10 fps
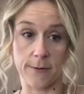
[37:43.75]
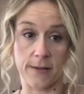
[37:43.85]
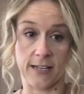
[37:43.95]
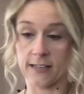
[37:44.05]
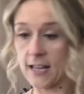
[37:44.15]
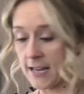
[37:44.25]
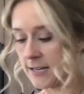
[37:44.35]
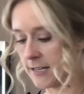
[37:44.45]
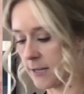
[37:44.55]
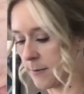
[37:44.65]
Keeping it
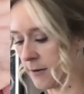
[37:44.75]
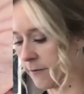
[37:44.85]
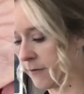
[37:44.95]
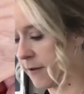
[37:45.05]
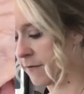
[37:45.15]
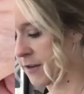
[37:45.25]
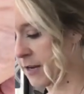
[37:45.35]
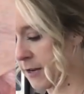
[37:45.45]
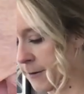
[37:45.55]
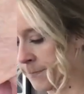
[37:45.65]
light, keeping it
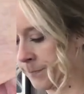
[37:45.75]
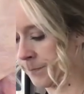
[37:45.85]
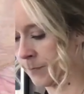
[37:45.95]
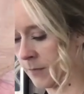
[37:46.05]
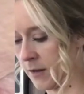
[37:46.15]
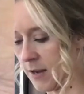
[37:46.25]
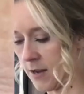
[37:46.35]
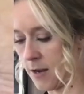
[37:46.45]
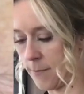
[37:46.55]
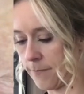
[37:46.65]
fluffy.
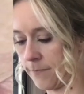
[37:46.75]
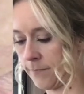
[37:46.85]
I'll